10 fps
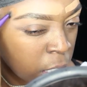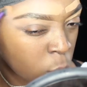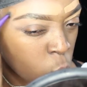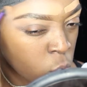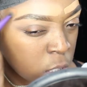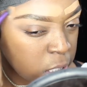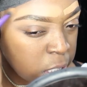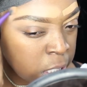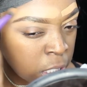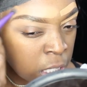
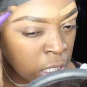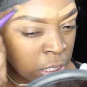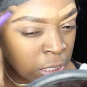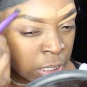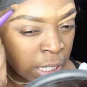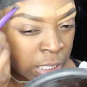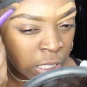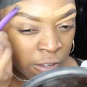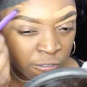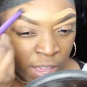quarantine
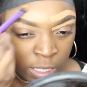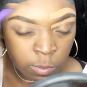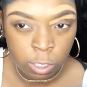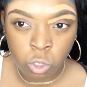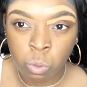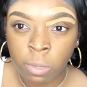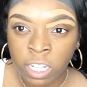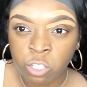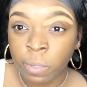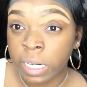doesn't affect me too
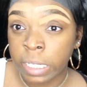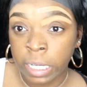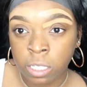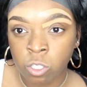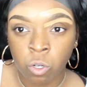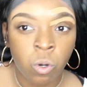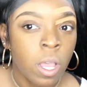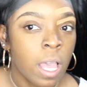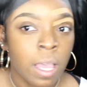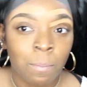much, but it does. So
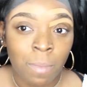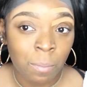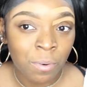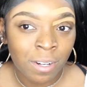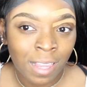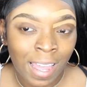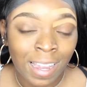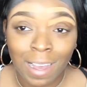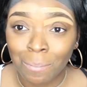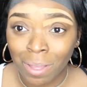remember,
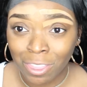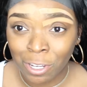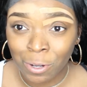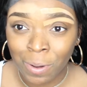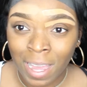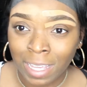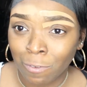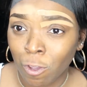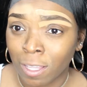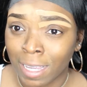like a month ago, I
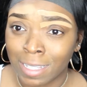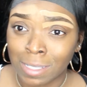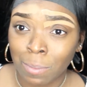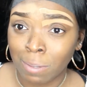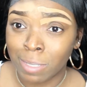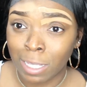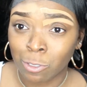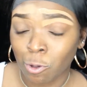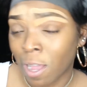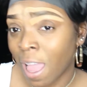gave y'all like some
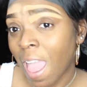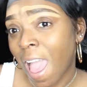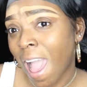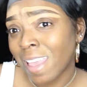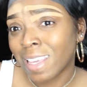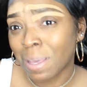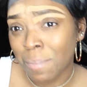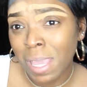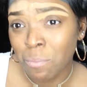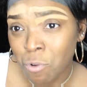updates on how you
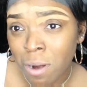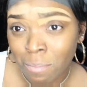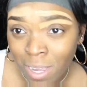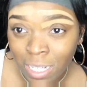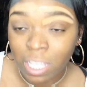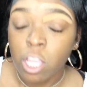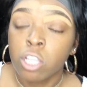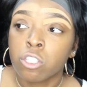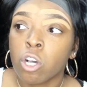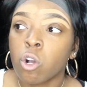can make more money.
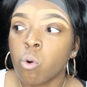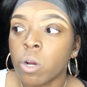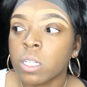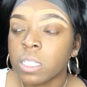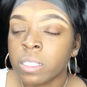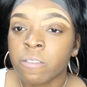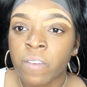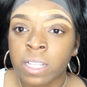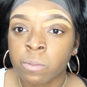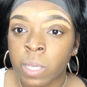So quarantine's
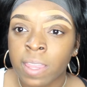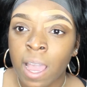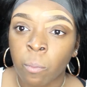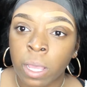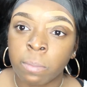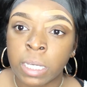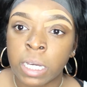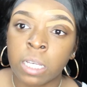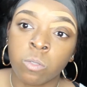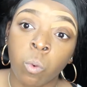affected me in that way
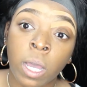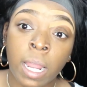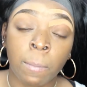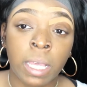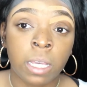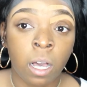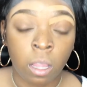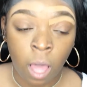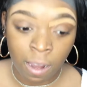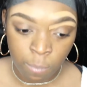because one, I make a
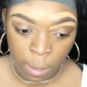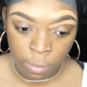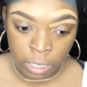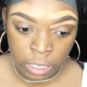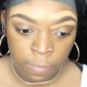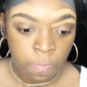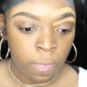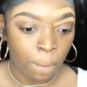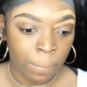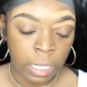lot of my money
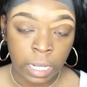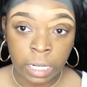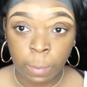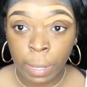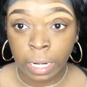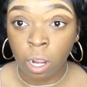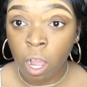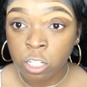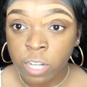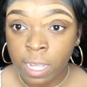being an independent
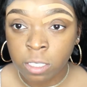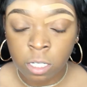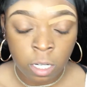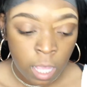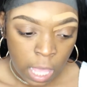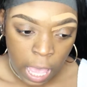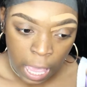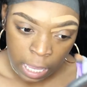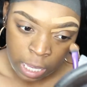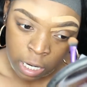contractor,
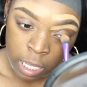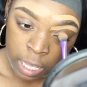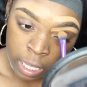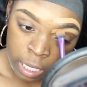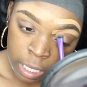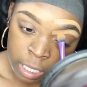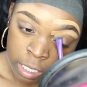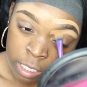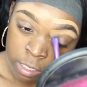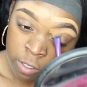and it
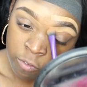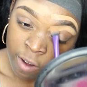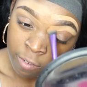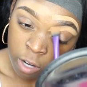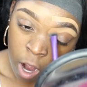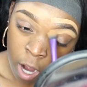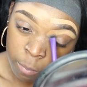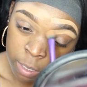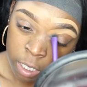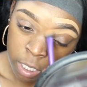is very
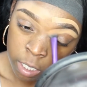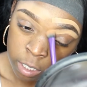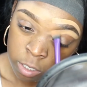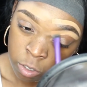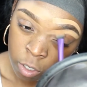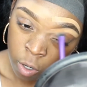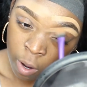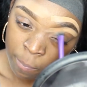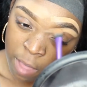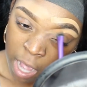hard because, you
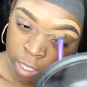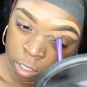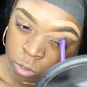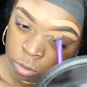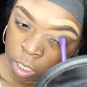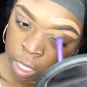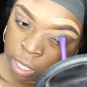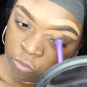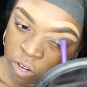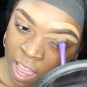know, I'm not gonna do
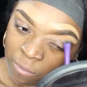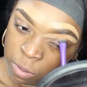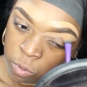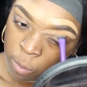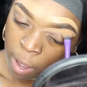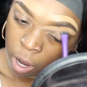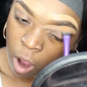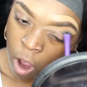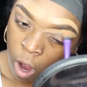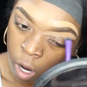Lyft and have people in my
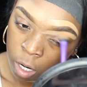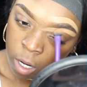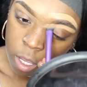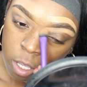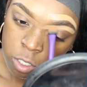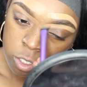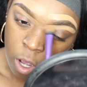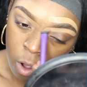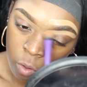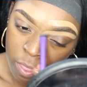car,
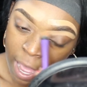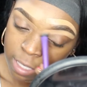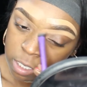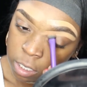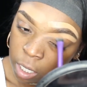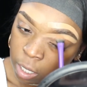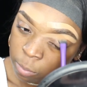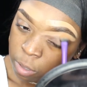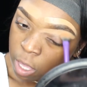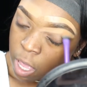so that's a
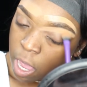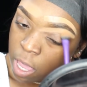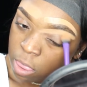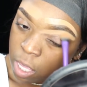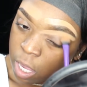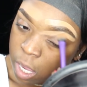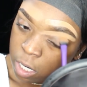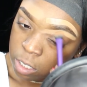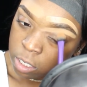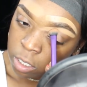dub. And
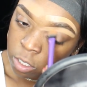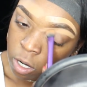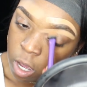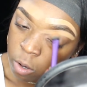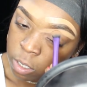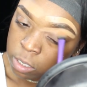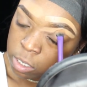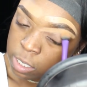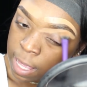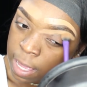then, you know, it's
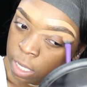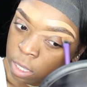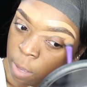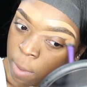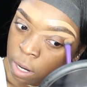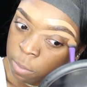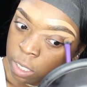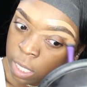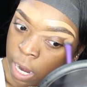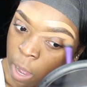just like the amount of
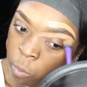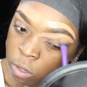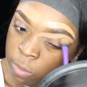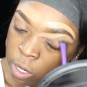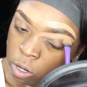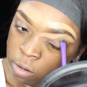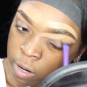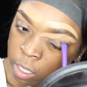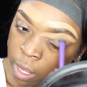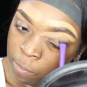money that I would make on a
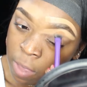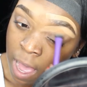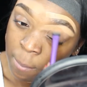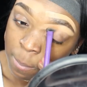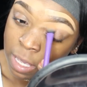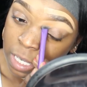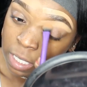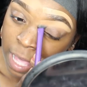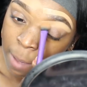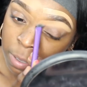regular, I'm not
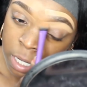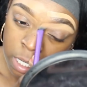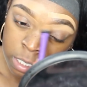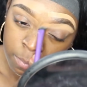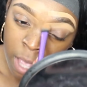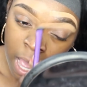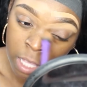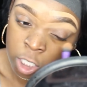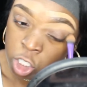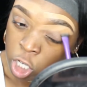making that because I'm
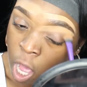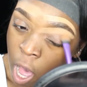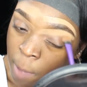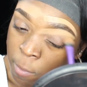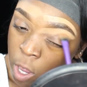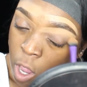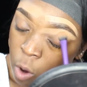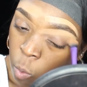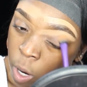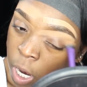not in the shop
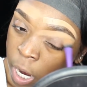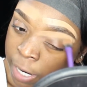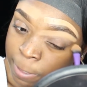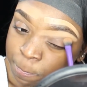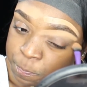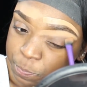where